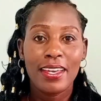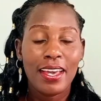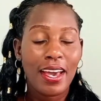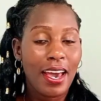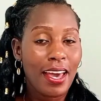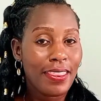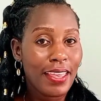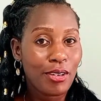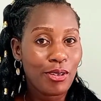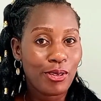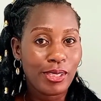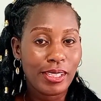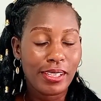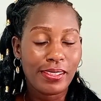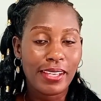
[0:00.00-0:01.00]
Other
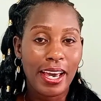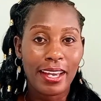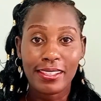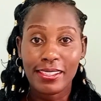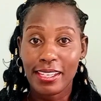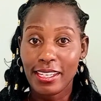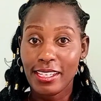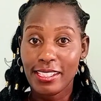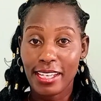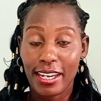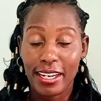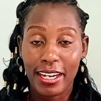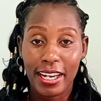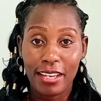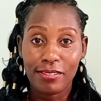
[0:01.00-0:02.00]
causes are sedentary
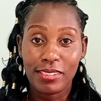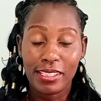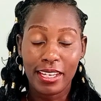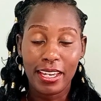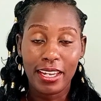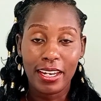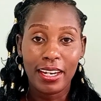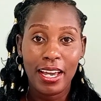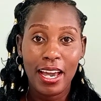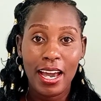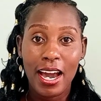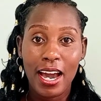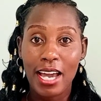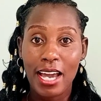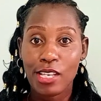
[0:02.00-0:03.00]
lifestyle,
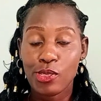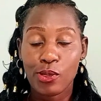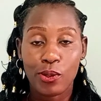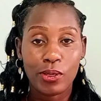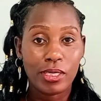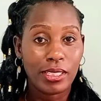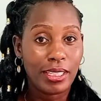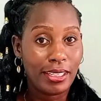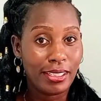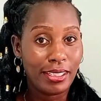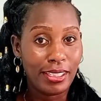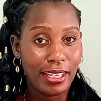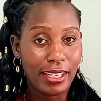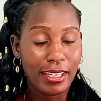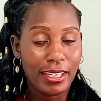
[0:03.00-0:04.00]
high salt
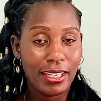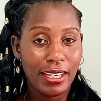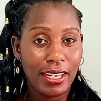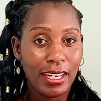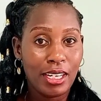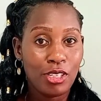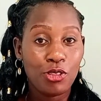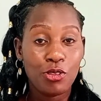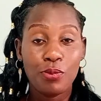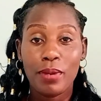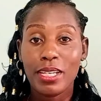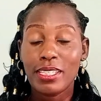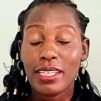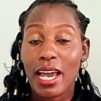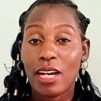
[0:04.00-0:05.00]
intake, too
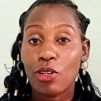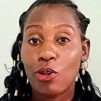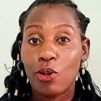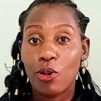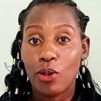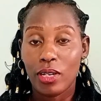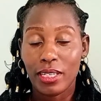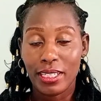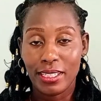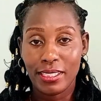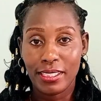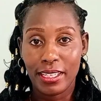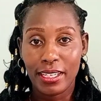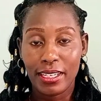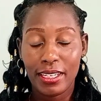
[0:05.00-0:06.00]
much alcohol
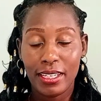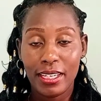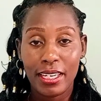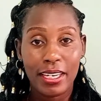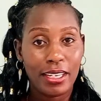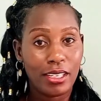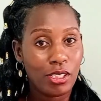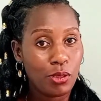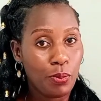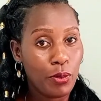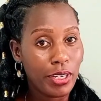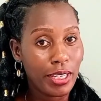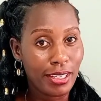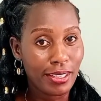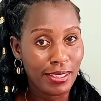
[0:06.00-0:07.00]
intake, and
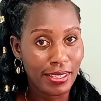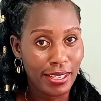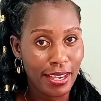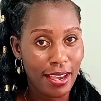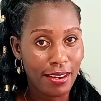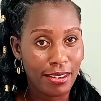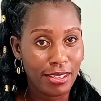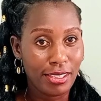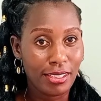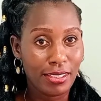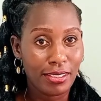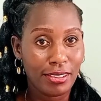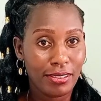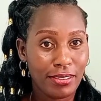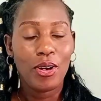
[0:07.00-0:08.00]
smoking cigarettes.
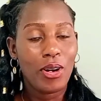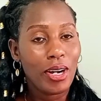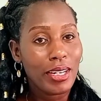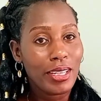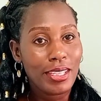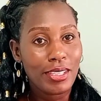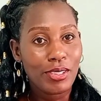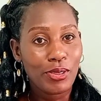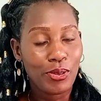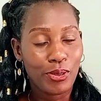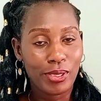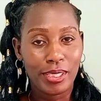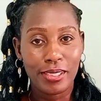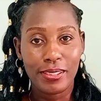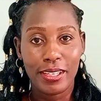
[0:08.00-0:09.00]
All these
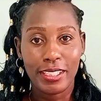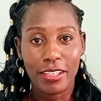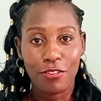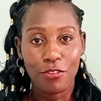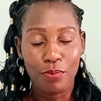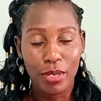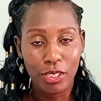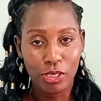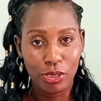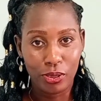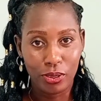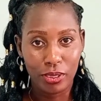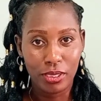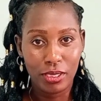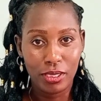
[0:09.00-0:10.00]
causes that I've
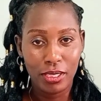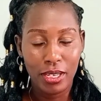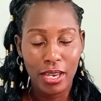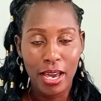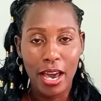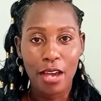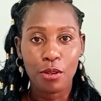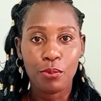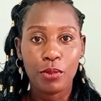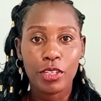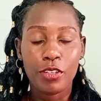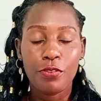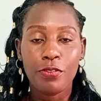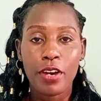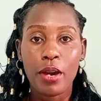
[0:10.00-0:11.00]
mentioned are
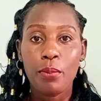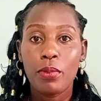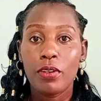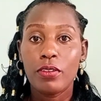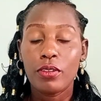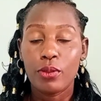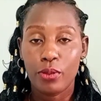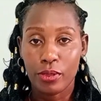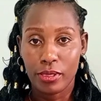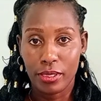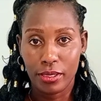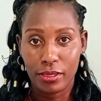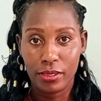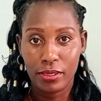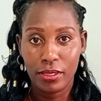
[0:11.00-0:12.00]
modifiable
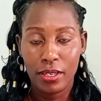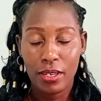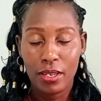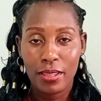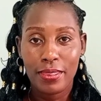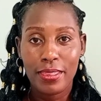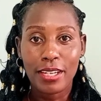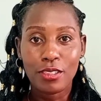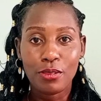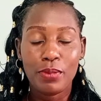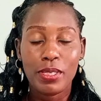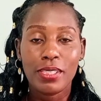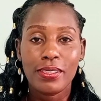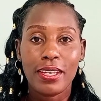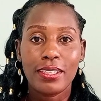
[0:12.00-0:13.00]
causes. That
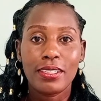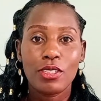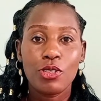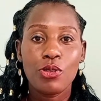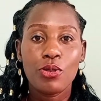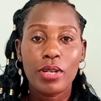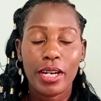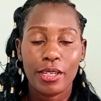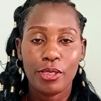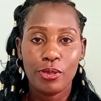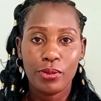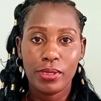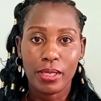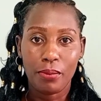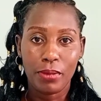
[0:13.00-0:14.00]
means that you can do
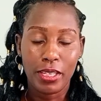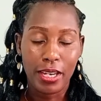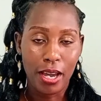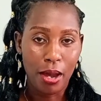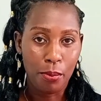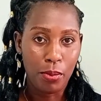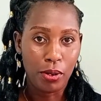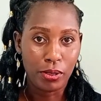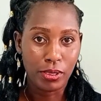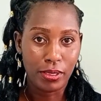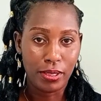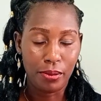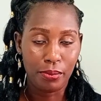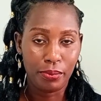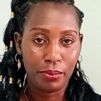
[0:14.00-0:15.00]
something about
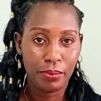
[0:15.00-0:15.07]
them.